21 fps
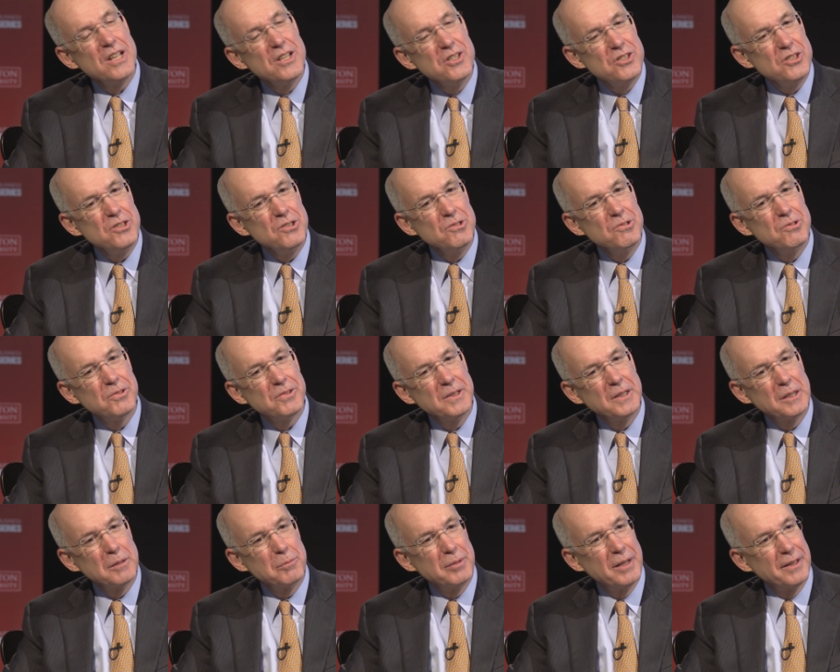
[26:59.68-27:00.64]
as you
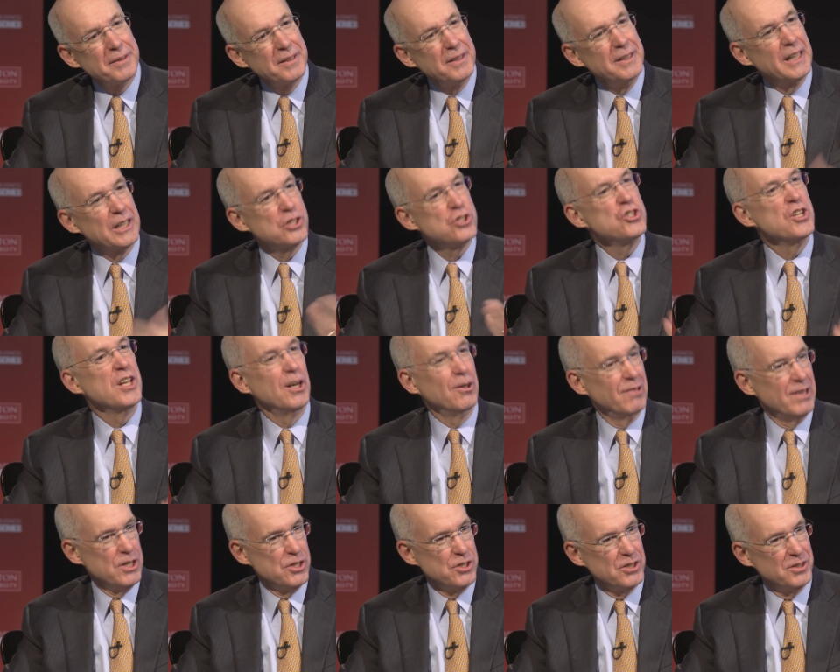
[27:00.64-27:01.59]
think about the next
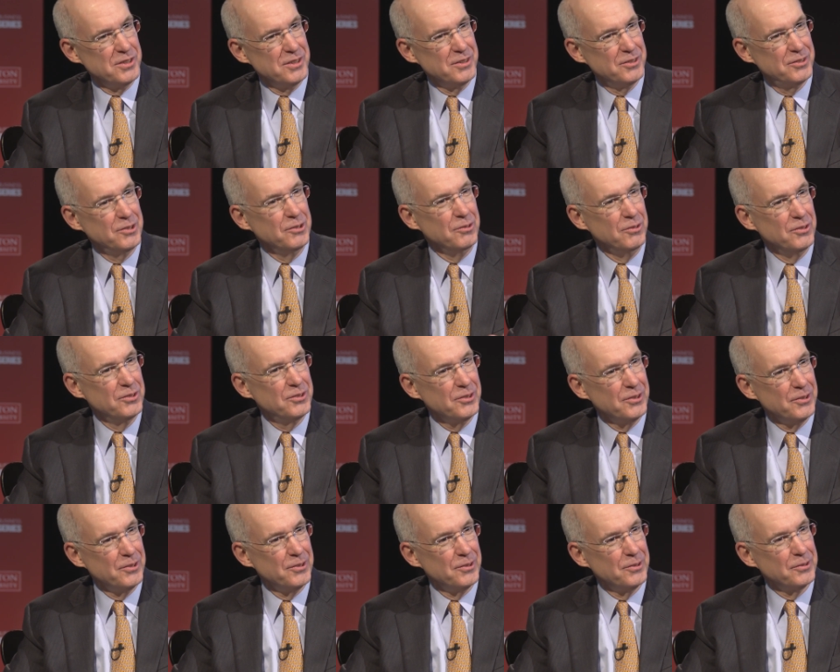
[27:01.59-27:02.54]
generation, the students
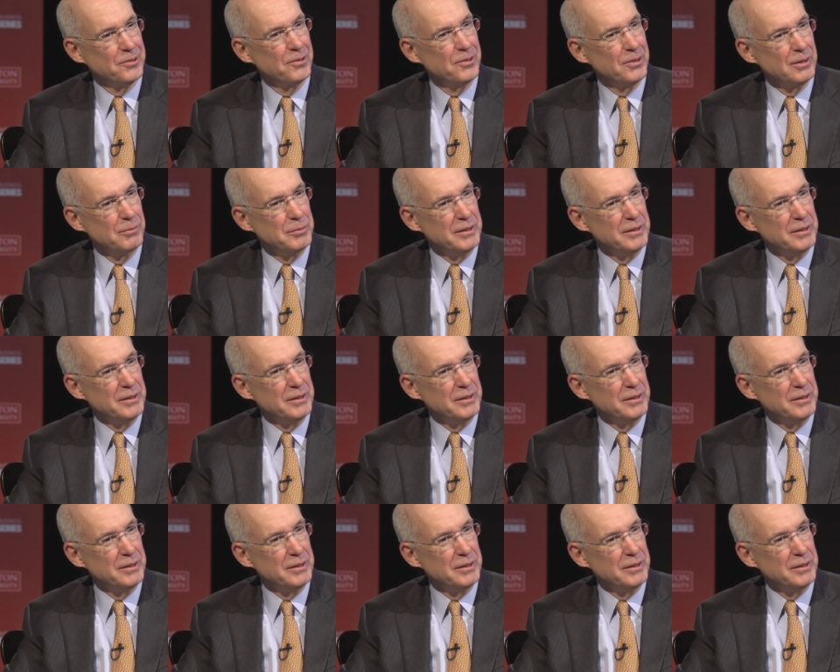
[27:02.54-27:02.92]
that are going to